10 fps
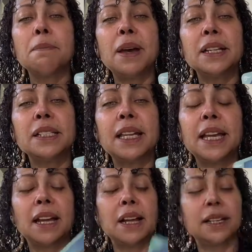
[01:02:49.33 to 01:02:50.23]

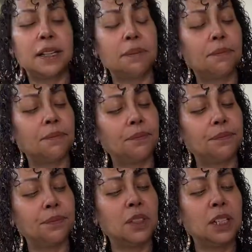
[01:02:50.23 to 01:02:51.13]
Meditate on it
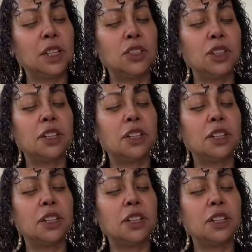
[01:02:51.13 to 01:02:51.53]
because you're